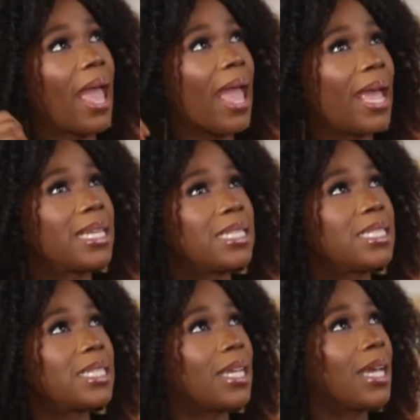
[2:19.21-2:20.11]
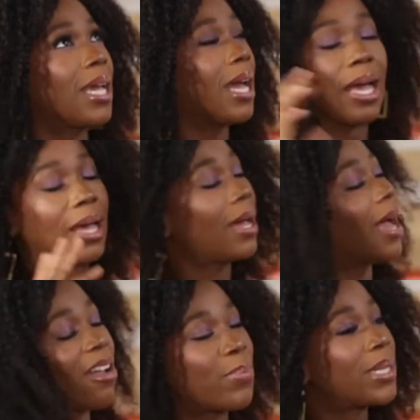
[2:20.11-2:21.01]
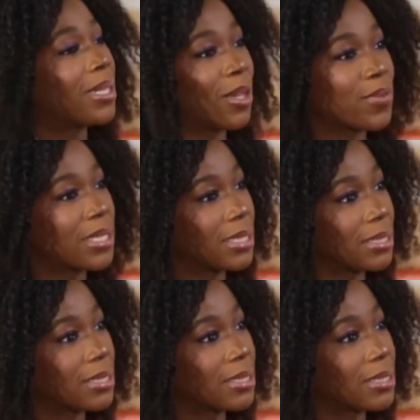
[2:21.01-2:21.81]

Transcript: and I've been in love since.